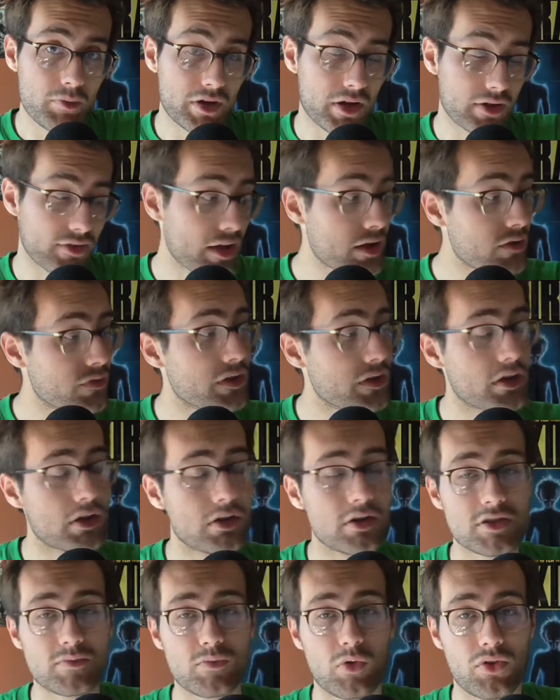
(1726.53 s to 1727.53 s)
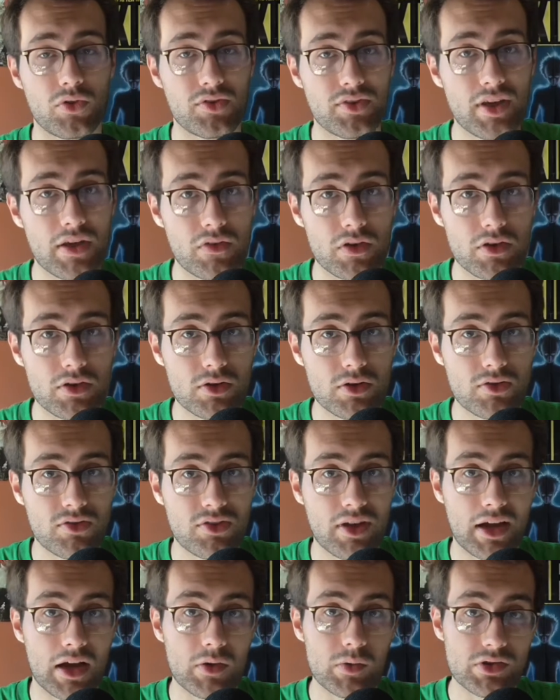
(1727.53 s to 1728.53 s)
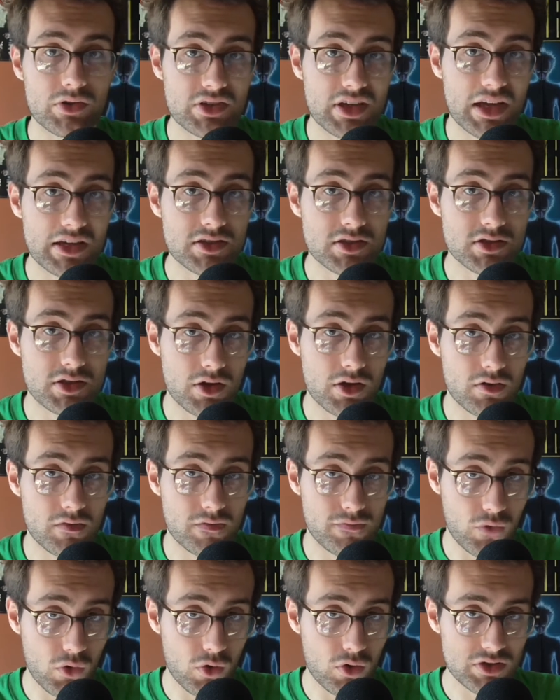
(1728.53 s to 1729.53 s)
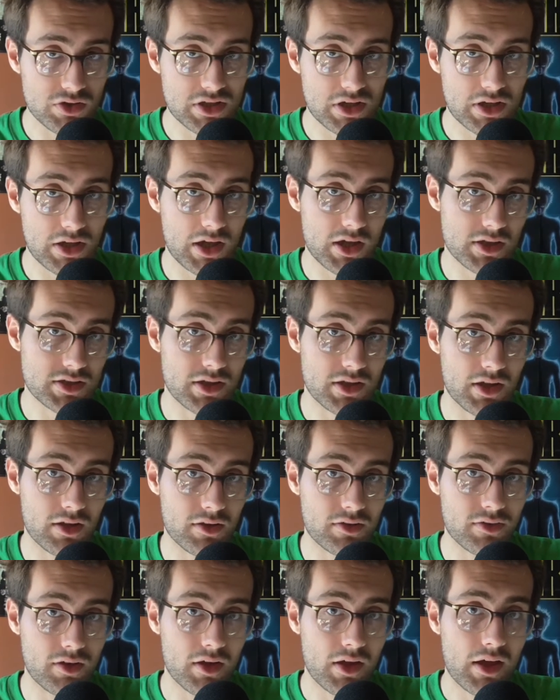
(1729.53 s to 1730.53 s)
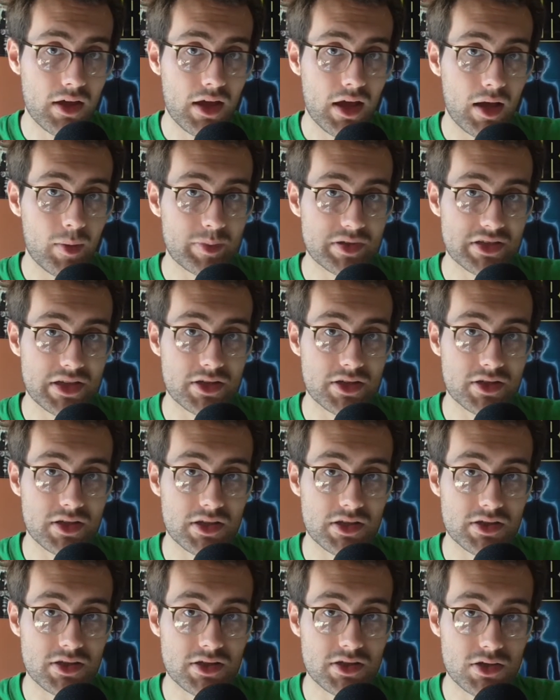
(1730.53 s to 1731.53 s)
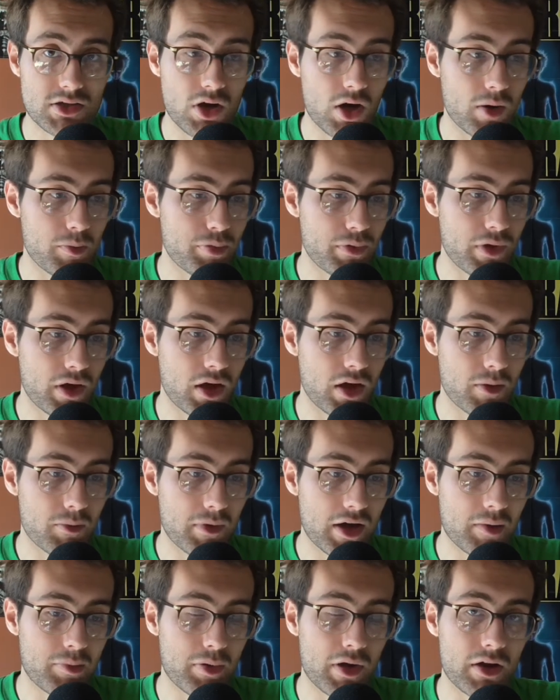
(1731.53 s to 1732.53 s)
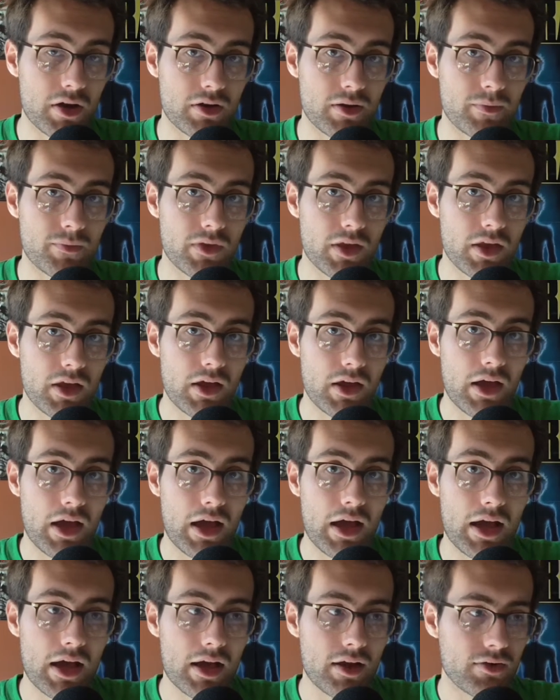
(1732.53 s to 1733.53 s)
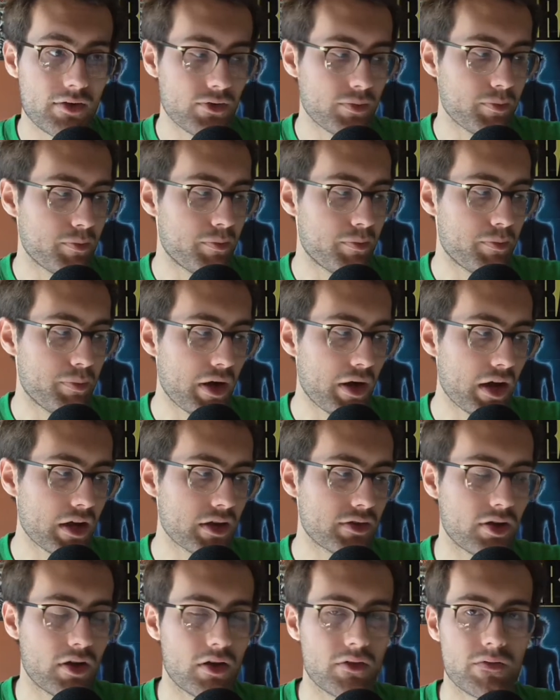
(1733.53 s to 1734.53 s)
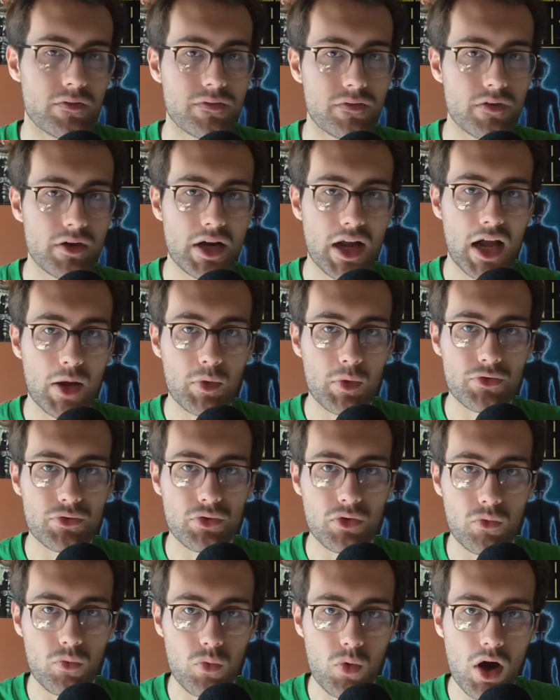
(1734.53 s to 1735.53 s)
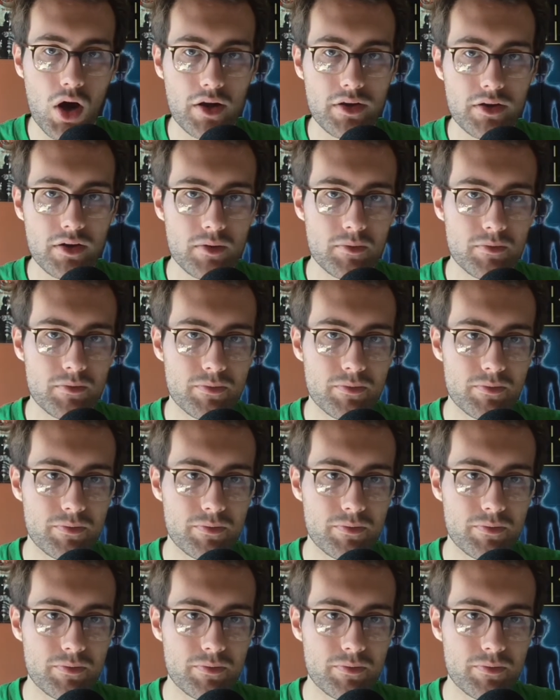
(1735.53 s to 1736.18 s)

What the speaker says: because anything that costs more than 7, you're saying I want to get to turn 4 to cast this and potentially stop my opponent. And by turn 3 I want to have won,